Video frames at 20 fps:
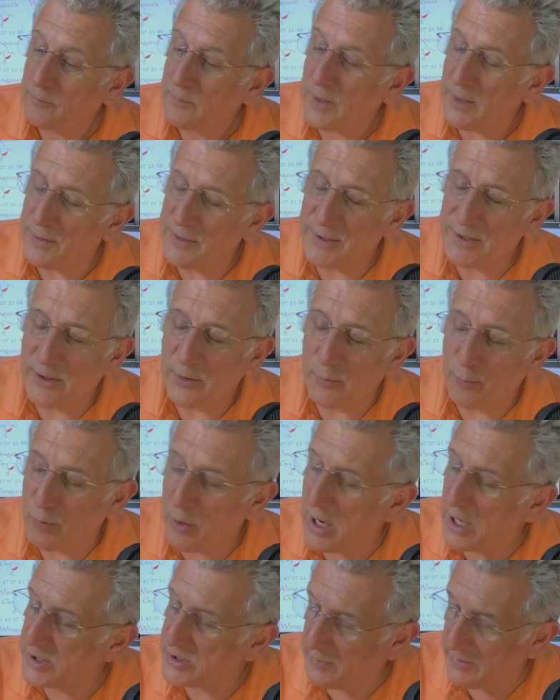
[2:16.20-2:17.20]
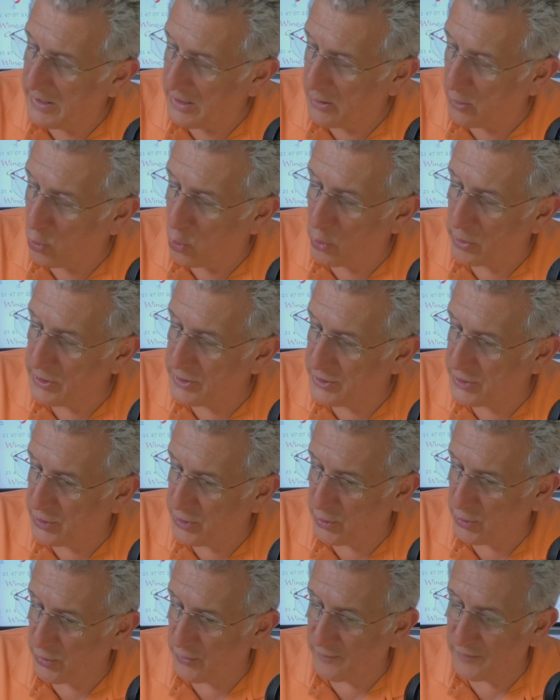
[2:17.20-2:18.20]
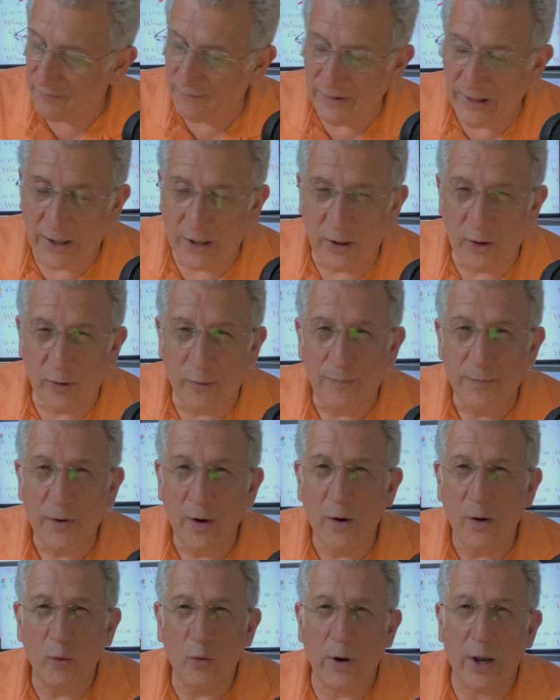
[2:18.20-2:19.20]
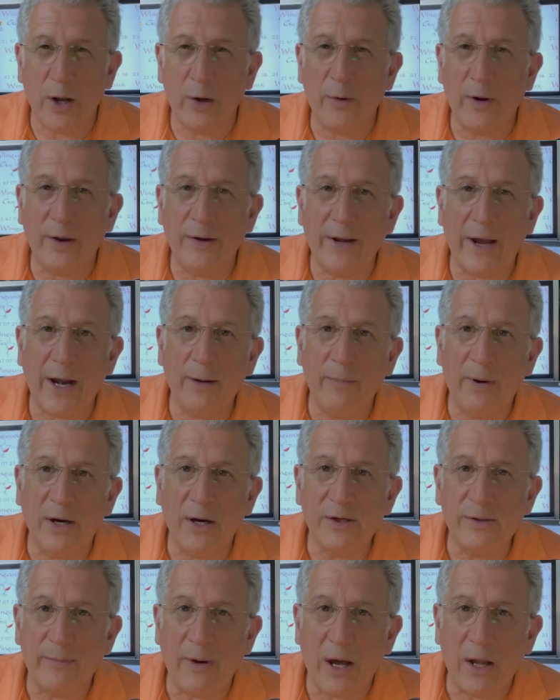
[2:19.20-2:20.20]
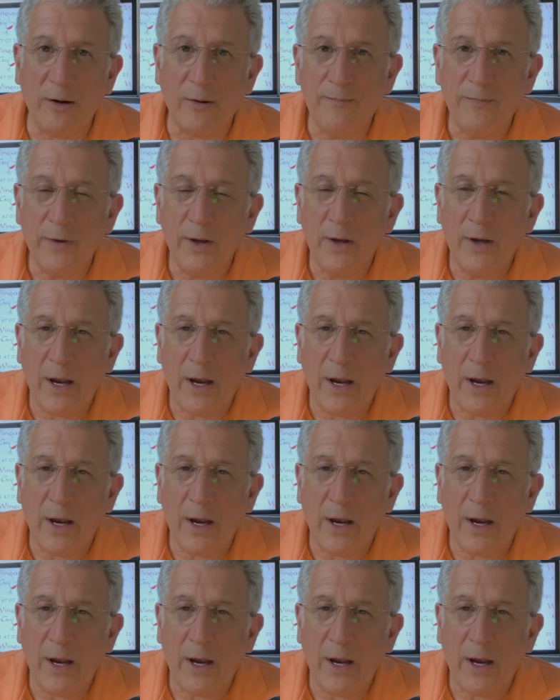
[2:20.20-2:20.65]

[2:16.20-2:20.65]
This is approximately, according to Vivino, right around $90 a bottle.